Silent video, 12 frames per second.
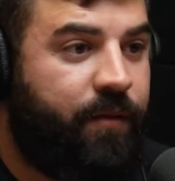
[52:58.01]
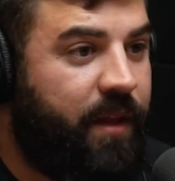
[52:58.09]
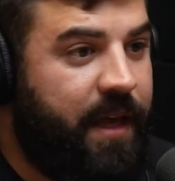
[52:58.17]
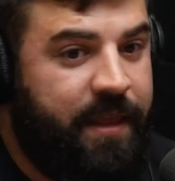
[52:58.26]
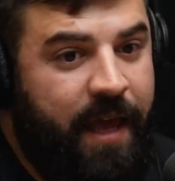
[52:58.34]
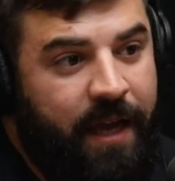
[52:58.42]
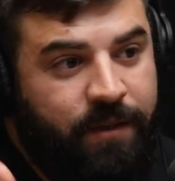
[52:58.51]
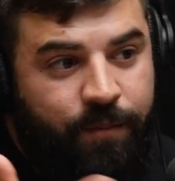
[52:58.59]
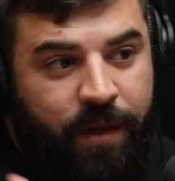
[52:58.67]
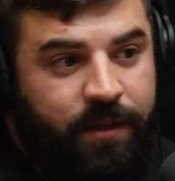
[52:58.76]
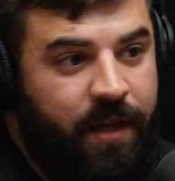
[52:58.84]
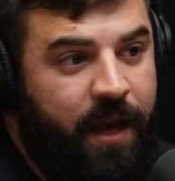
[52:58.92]
Like that's
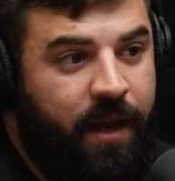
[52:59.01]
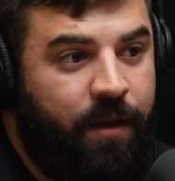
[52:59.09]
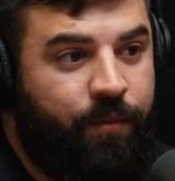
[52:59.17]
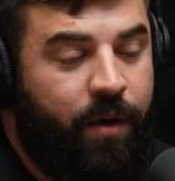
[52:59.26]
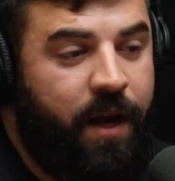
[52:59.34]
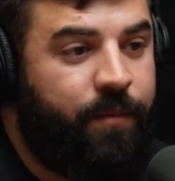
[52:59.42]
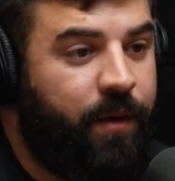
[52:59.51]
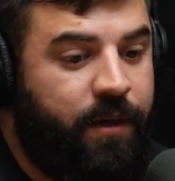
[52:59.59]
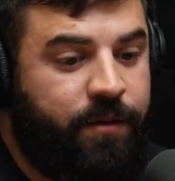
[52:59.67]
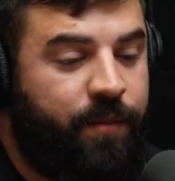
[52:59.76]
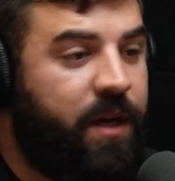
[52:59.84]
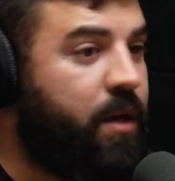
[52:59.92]
me taking a break,
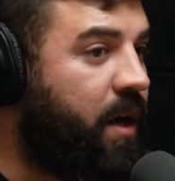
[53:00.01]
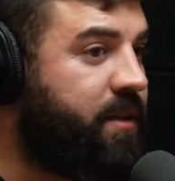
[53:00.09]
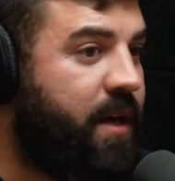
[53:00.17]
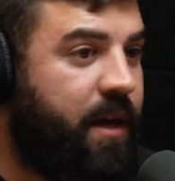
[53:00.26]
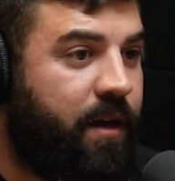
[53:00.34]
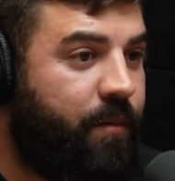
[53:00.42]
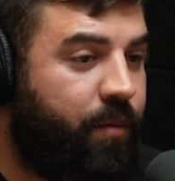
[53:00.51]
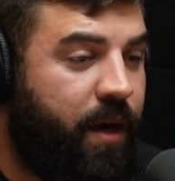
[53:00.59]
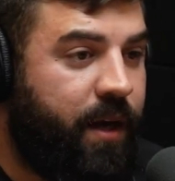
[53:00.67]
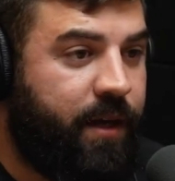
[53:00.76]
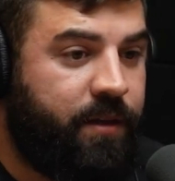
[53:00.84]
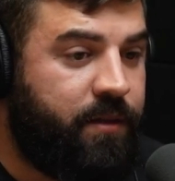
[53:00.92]
because me not taking a
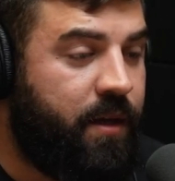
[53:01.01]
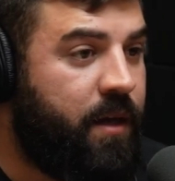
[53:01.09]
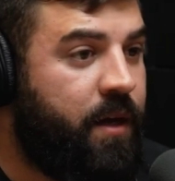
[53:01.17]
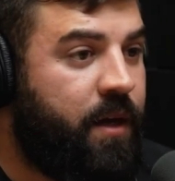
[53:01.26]
break is